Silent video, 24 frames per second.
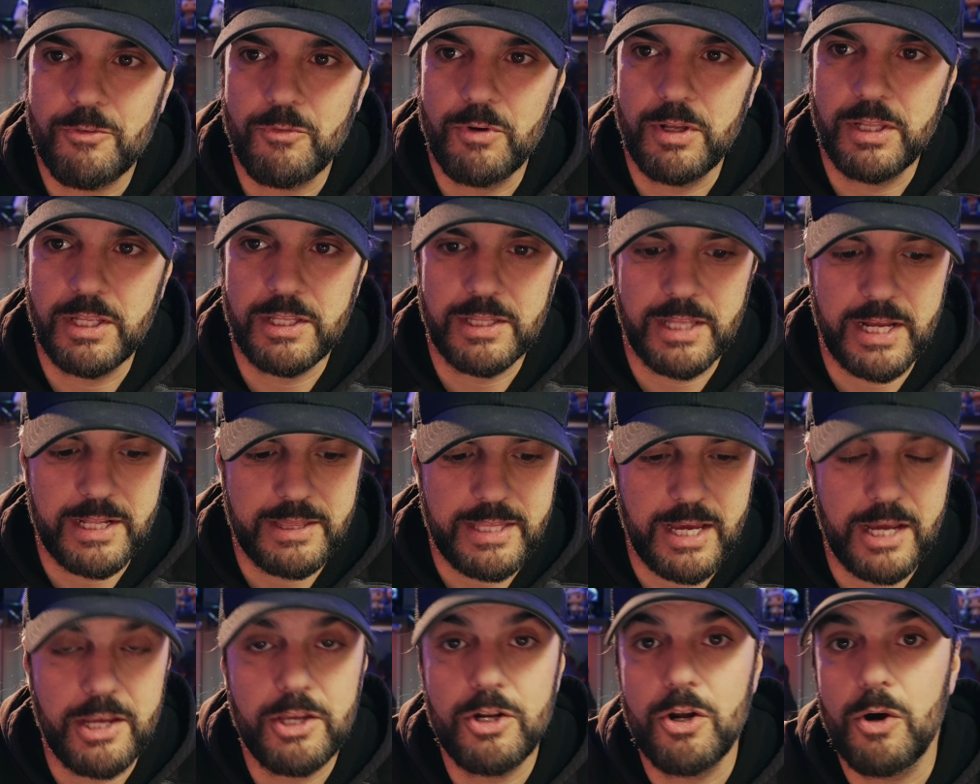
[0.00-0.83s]
Really like
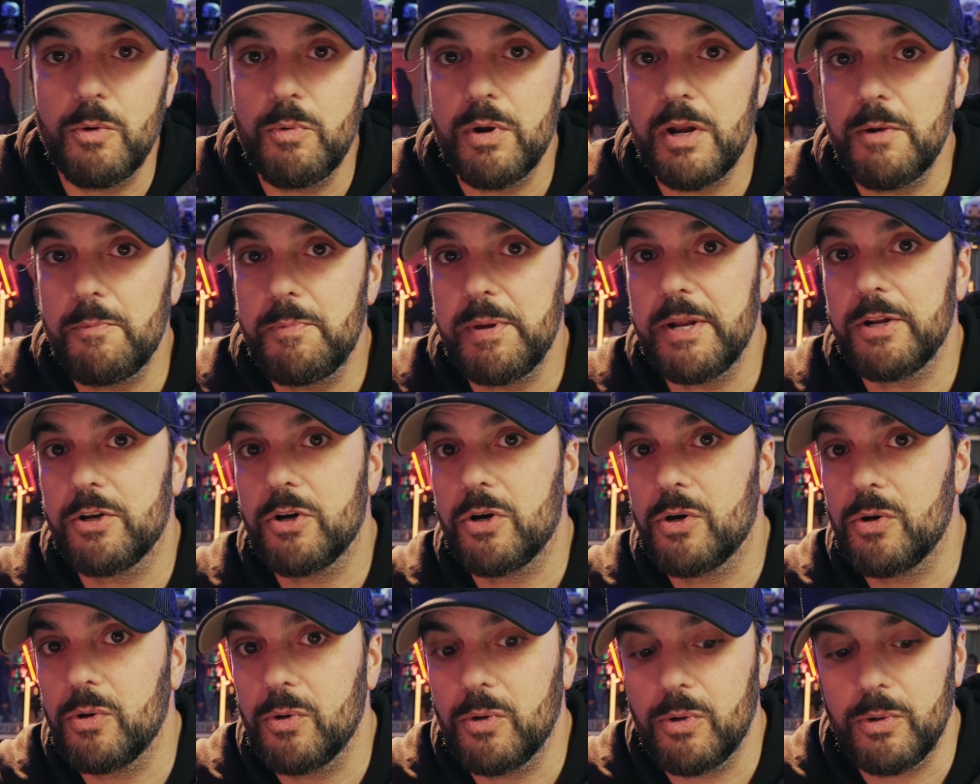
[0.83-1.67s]
that. You know what would have been
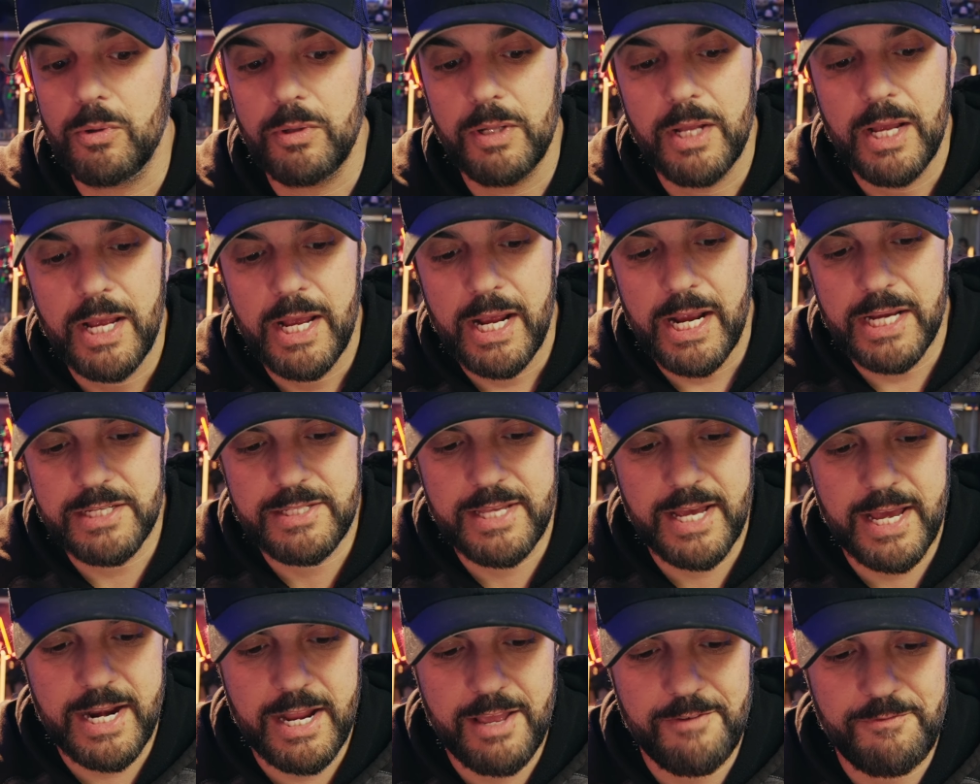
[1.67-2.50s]
cool is
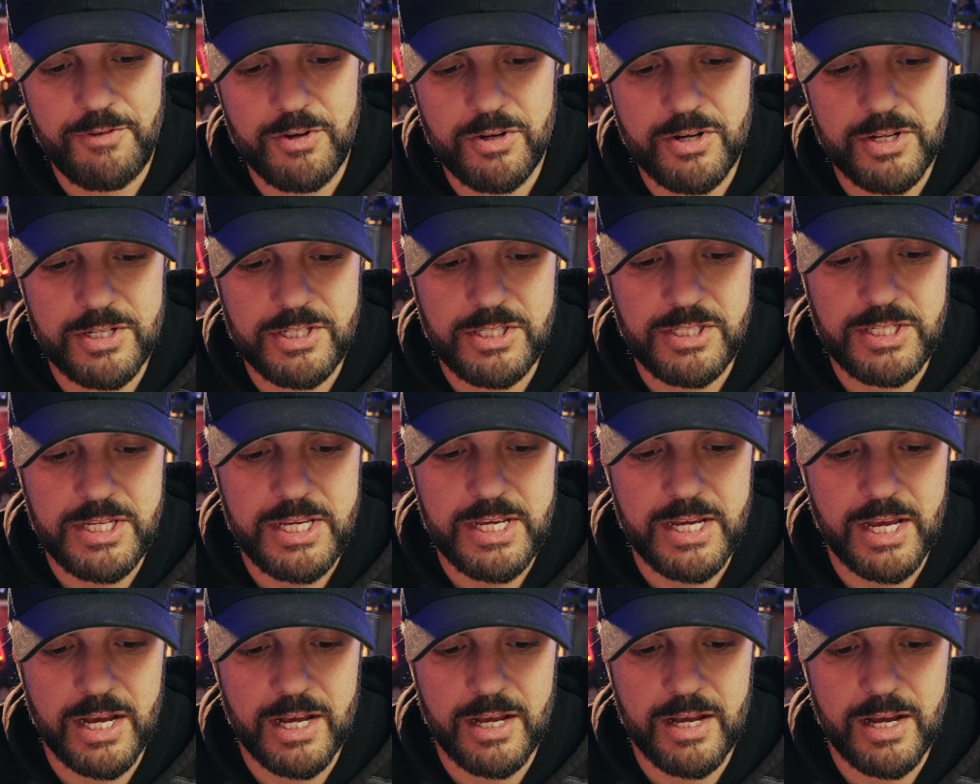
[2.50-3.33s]
that if you could
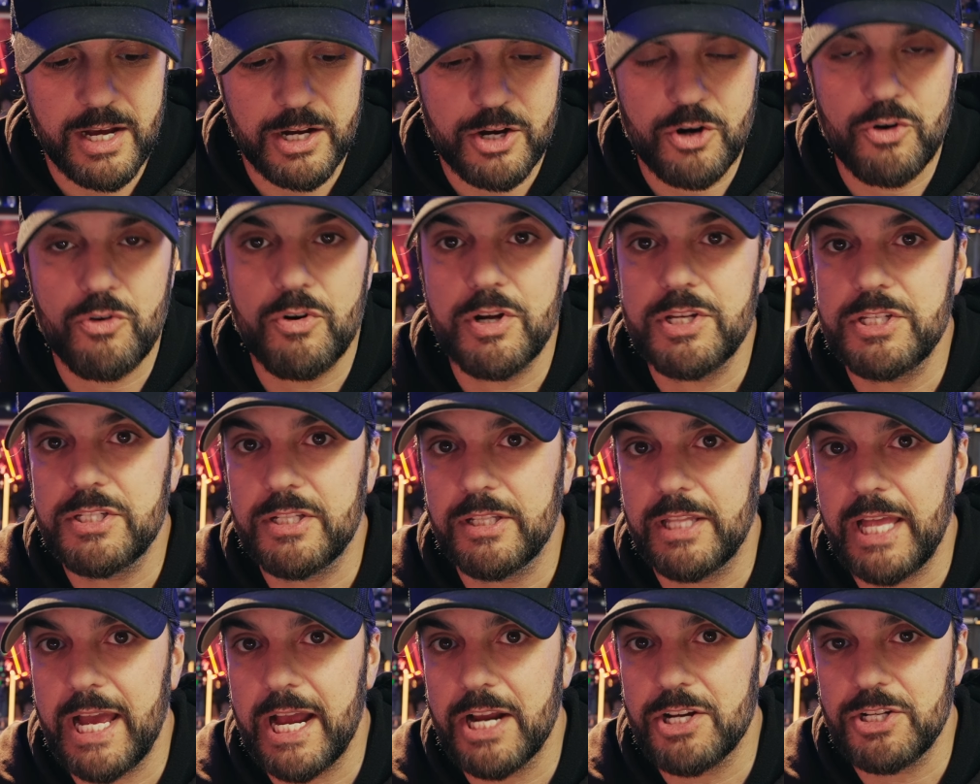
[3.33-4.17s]
see a
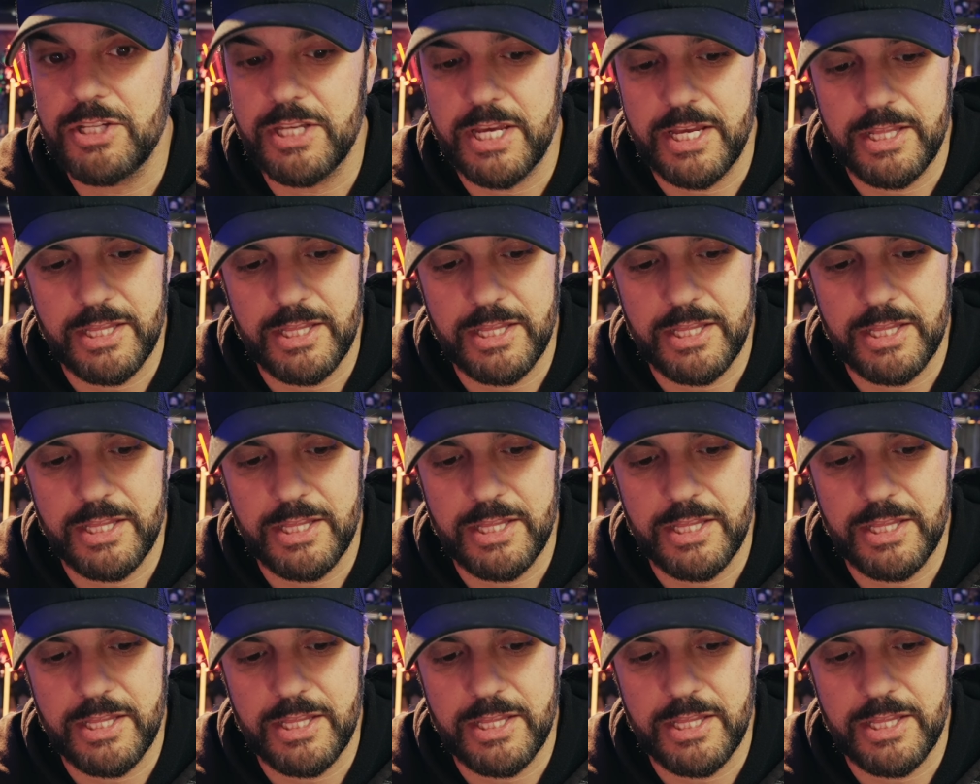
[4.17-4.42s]
crystal actually